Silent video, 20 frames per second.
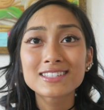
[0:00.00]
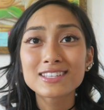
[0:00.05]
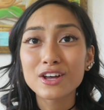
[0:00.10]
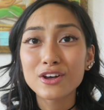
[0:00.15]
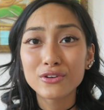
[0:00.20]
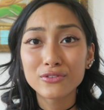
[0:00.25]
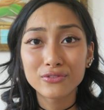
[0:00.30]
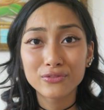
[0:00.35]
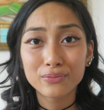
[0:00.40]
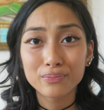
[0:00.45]

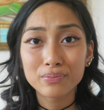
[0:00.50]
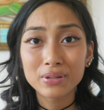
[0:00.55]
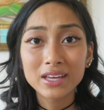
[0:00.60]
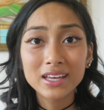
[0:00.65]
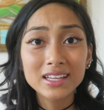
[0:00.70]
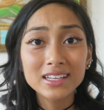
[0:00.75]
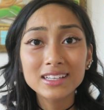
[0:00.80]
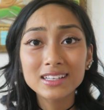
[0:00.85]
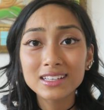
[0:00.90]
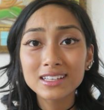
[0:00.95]

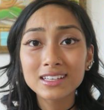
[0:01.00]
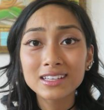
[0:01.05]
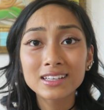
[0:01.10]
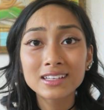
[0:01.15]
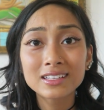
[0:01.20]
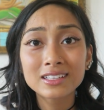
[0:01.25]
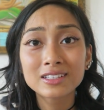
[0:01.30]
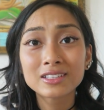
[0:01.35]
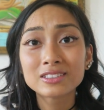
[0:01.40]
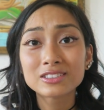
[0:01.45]

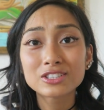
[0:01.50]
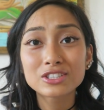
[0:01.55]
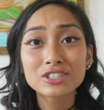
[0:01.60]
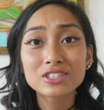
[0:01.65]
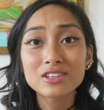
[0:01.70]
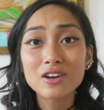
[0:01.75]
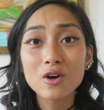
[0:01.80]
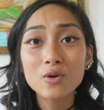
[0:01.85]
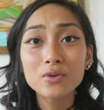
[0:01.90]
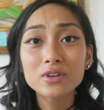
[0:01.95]
self-pitying,
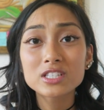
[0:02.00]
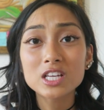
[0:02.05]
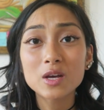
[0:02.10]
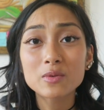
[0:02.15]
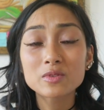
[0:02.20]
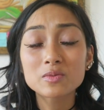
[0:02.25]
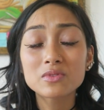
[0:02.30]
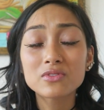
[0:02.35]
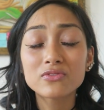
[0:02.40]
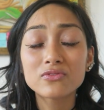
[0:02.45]
just always
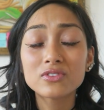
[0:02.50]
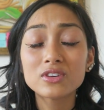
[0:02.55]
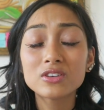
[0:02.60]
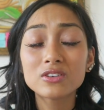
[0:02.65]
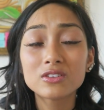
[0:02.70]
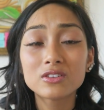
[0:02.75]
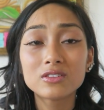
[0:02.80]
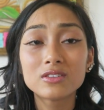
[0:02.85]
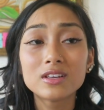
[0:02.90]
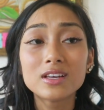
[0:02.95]
helps me
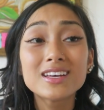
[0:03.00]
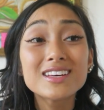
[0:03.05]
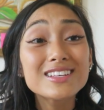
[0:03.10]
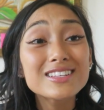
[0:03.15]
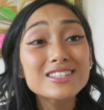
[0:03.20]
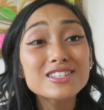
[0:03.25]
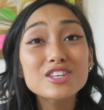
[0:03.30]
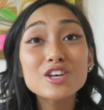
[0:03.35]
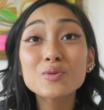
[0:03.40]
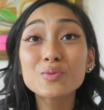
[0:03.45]
feel
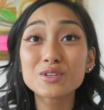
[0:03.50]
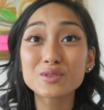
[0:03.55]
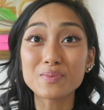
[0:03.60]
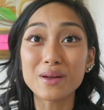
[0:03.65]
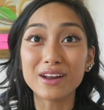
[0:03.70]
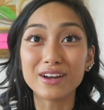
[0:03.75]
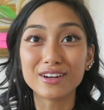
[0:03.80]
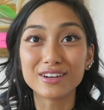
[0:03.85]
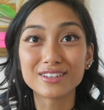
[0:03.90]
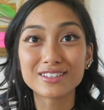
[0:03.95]
so much
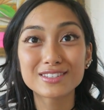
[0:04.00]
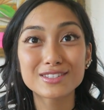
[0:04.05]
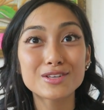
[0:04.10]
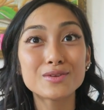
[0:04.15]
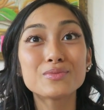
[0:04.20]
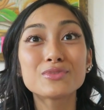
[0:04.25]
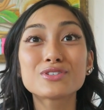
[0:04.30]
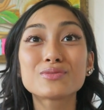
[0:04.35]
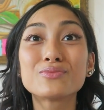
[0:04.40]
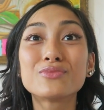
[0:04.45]
better,
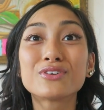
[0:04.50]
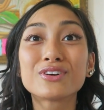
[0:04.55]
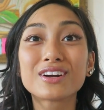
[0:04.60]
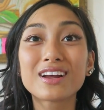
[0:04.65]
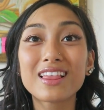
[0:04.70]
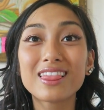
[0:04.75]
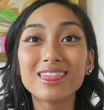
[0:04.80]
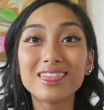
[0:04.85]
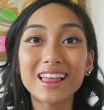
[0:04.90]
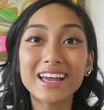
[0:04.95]
so much
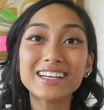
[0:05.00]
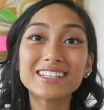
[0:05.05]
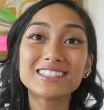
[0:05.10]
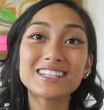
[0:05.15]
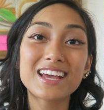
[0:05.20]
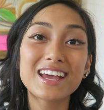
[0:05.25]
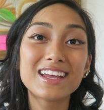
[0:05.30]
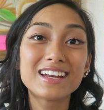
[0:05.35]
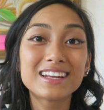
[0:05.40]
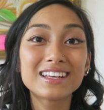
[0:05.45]
more
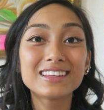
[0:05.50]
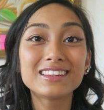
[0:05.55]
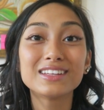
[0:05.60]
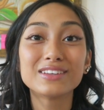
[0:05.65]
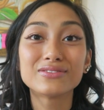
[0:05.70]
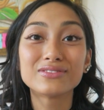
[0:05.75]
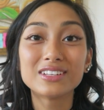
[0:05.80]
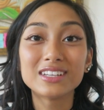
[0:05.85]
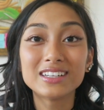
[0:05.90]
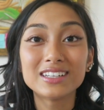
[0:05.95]
light and
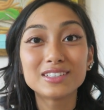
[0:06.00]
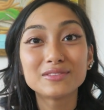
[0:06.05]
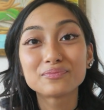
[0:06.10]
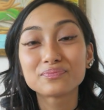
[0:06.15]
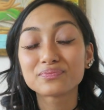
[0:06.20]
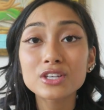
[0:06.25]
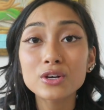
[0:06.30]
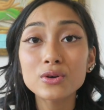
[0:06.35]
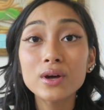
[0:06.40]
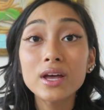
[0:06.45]
lifted.
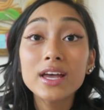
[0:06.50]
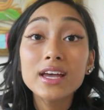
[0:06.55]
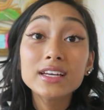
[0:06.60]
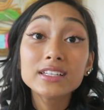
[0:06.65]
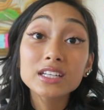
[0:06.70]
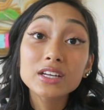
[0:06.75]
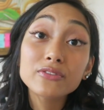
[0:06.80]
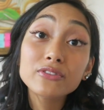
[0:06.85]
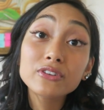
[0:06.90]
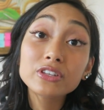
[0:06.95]
So
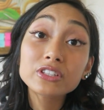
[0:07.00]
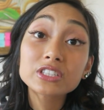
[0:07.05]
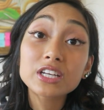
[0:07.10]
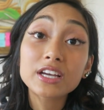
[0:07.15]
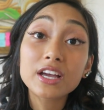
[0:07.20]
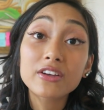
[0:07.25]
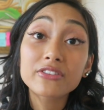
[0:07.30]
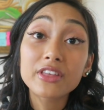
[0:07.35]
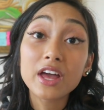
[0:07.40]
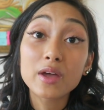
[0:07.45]
definitely
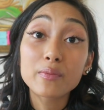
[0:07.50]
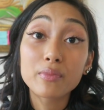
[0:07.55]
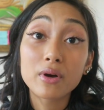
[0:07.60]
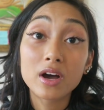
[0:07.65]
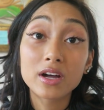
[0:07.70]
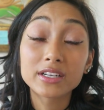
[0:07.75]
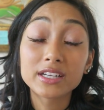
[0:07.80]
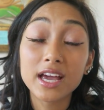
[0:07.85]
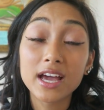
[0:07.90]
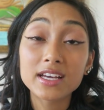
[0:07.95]
check out that
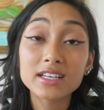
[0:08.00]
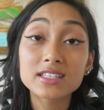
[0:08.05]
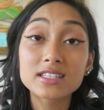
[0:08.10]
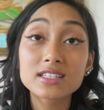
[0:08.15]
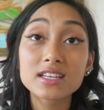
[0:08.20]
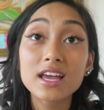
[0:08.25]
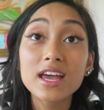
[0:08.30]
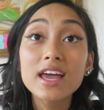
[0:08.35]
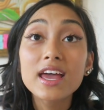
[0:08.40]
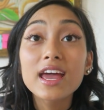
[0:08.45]

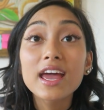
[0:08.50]
podcast.